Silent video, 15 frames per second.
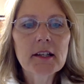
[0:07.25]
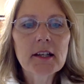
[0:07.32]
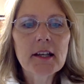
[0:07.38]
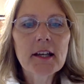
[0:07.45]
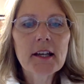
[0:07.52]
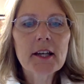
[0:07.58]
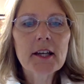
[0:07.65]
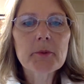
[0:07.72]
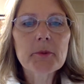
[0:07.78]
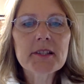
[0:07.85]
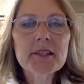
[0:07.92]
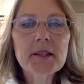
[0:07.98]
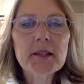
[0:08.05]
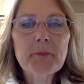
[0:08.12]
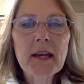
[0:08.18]
It was
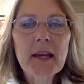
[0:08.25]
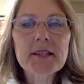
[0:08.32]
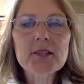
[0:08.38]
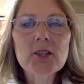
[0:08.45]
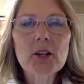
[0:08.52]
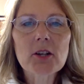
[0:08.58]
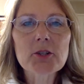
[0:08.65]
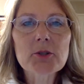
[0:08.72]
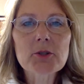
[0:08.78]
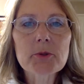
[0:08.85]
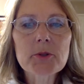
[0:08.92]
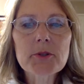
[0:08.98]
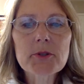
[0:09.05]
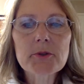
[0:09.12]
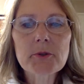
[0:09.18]
based on a true
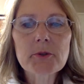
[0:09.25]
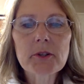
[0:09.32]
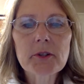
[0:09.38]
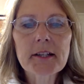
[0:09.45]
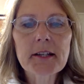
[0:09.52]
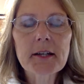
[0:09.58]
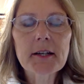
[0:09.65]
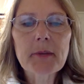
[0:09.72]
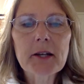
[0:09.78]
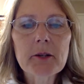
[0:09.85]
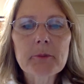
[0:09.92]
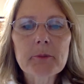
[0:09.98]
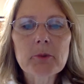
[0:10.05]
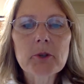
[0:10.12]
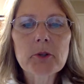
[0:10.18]
story about a
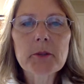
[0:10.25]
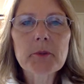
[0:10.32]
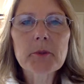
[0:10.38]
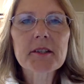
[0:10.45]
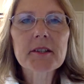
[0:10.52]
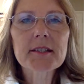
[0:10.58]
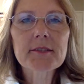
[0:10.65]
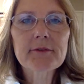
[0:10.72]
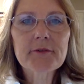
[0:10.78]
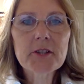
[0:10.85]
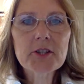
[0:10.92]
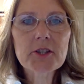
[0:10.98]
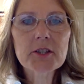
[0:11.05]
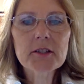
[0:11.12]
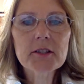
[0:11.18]
boy with a
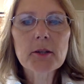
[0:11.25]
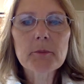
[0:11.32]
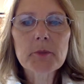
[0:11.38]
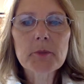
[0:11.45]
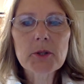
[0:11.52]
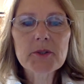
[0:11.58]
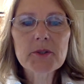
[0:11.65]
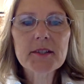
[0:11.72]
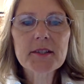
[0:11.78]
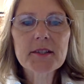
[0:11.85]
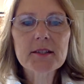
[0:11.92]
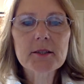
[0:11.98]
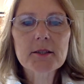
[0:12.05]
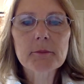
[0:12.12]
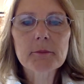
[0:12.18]
deficient immune
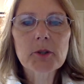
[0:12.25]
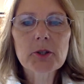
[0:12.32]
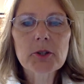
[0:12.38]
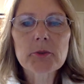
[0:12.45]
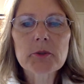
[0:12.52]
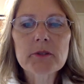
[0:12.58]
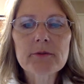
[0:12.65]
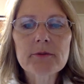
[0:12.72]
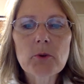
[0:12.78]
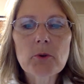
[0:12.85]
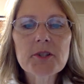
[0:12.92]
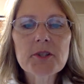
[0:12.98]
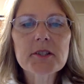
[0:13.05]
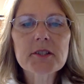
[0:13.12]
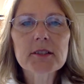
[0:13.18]
system who was forced to
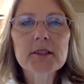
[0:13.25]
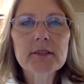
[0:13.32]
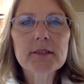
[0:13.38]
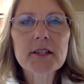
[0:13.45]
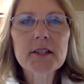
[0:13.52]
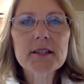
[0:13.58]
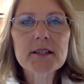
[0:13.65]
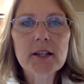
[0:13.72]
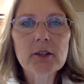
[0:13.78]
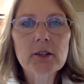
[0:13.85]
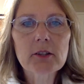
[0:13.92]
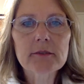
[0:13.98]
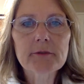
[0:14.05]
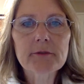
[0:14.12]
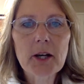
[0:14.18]
live in a sterile
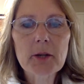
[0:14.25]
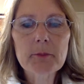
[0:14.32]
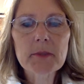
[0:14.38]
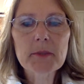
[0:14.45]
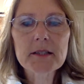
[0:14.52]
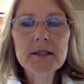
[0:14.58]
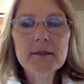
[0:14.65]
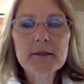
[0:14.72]
environment.